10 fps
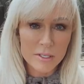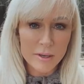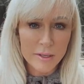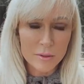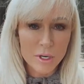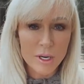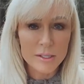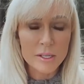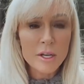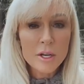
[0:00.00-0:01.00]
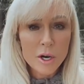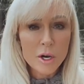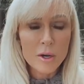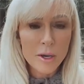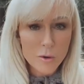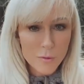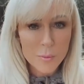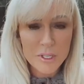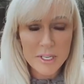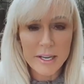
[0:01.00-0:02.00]
other dogs,
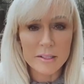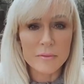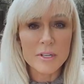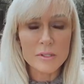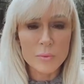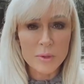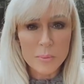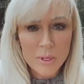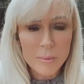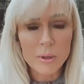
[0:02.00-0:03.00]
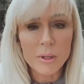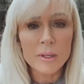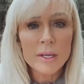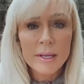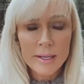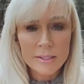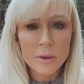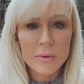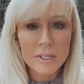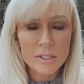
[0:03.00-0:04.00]
overprotectiveness with people, and
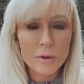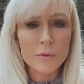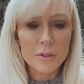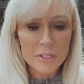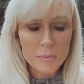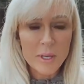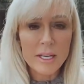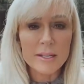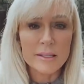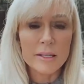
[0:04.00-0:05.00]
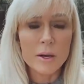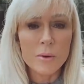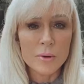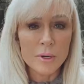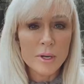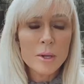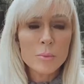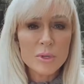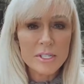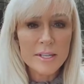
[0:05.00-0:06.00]
so on and so forth, is because the owner
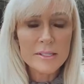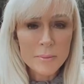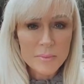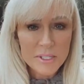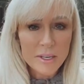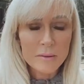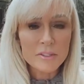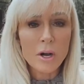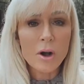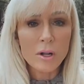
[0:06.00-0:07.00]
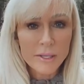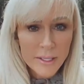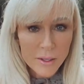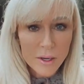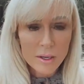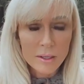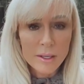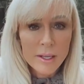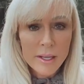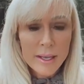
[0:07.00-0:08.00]
presents themselves all day long
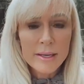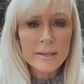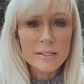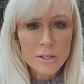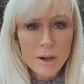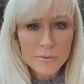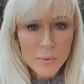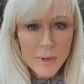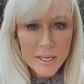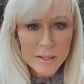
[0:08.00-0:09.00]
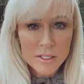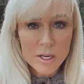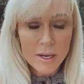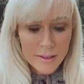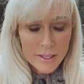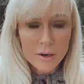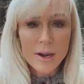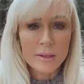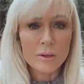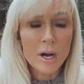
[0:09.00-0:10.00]
in a soft way to the dog. They're
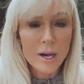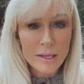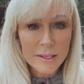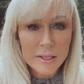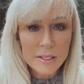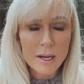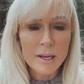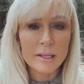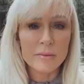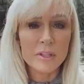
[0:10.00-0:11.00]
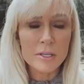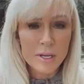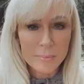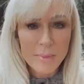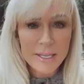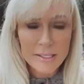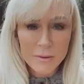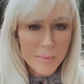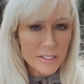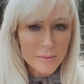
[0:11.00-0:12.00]
either coddling the dog, giving the dog massive
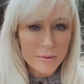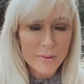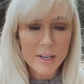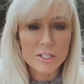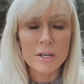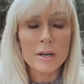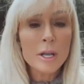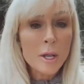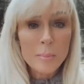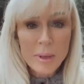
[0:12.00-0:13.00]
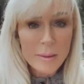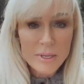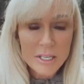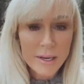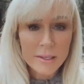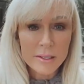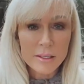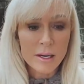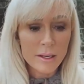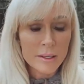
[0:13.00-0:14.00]
amounts of affection, baby talking the
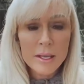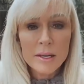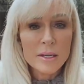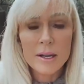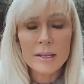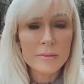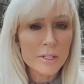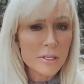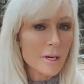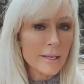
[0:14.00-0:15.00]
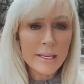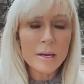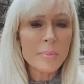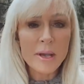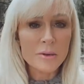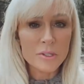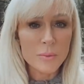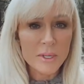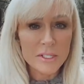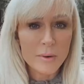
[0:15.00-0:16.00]
dog, not giving the dog any boundaries
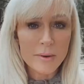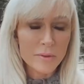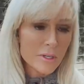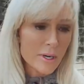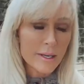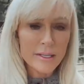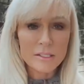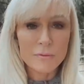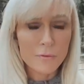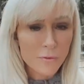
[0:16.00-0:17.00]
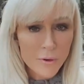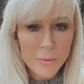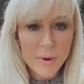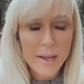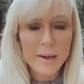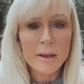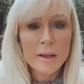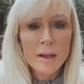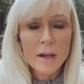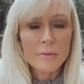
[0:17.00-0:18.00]
whatsoever. The dog has free reign
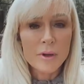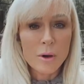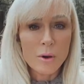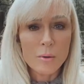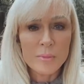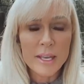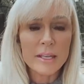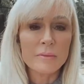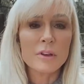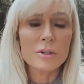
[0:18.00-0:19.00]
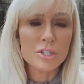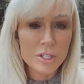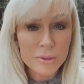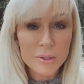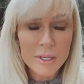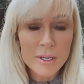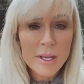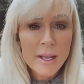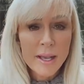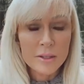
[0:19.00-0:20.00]
of the home. They give their children
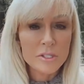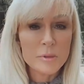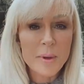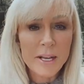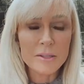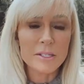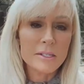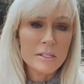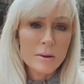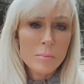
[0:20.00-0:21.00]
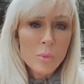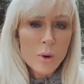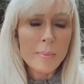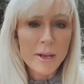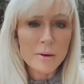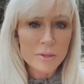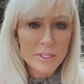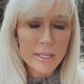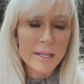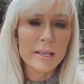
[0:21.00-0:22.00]
and their spouses more boundaries
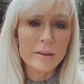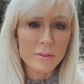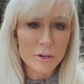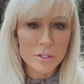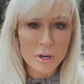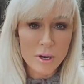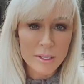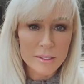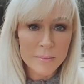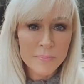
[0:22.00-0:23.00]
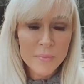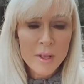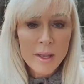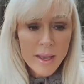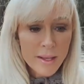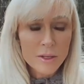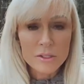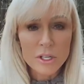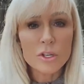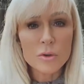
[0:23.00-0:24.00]
than they give their dogs. And there's
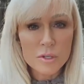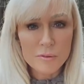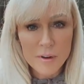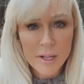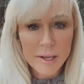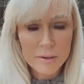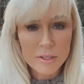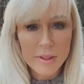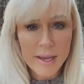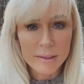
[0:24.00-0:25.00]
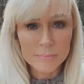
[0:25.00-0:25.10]
a huge fallout to that.